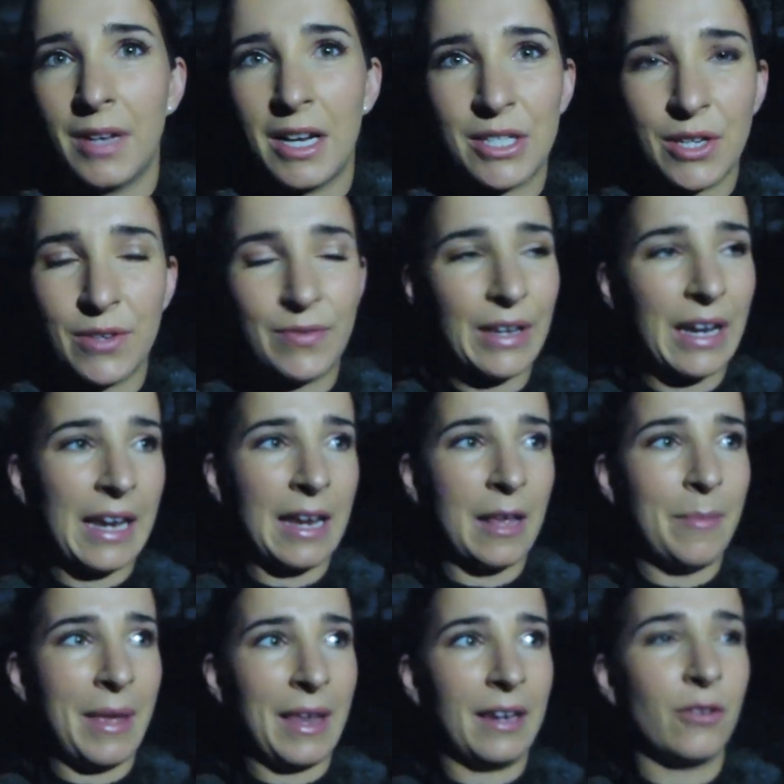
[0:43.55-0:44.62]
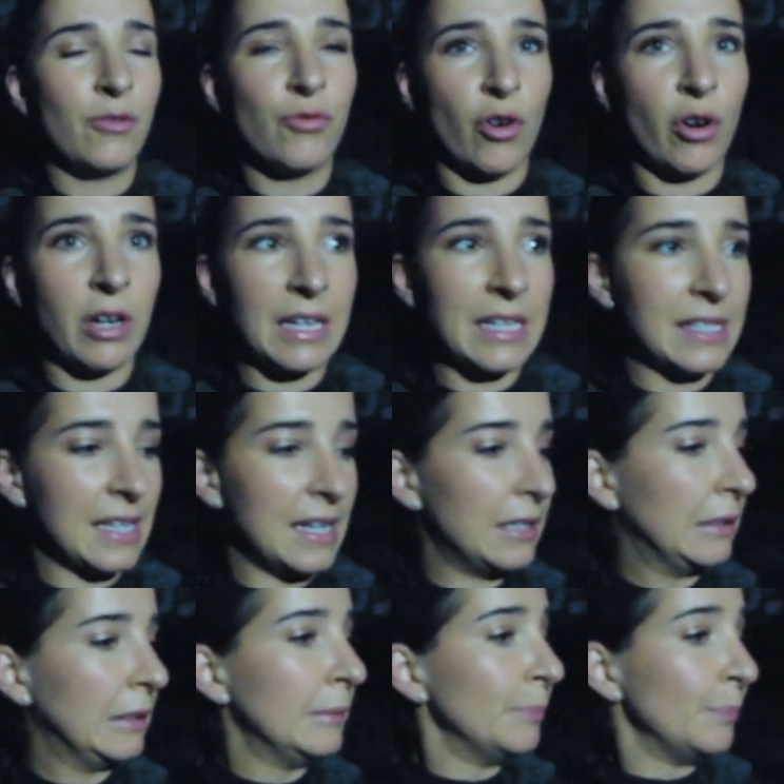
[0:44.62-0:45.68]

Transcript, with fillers: I do feel a little bit groggy still,